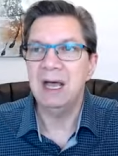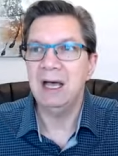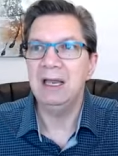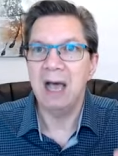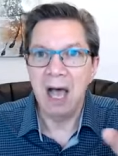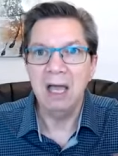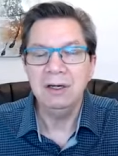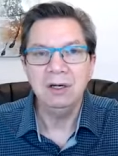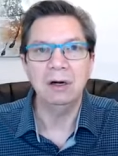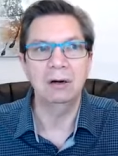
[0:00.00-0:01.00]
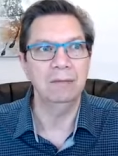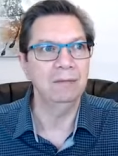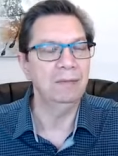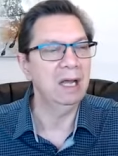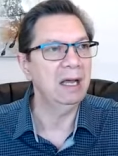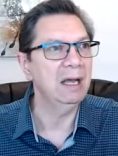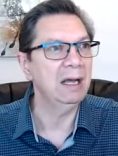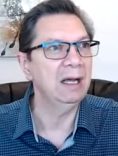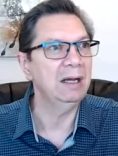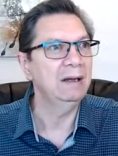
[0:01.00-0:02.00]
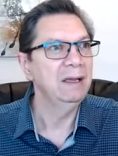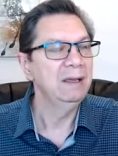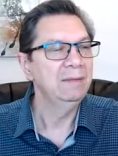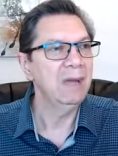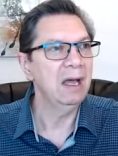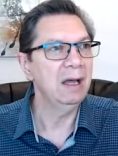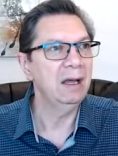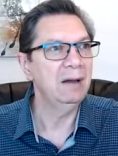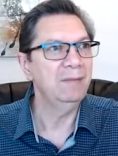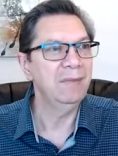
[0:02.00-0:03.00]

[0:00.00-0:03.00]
uh, under uh, uh,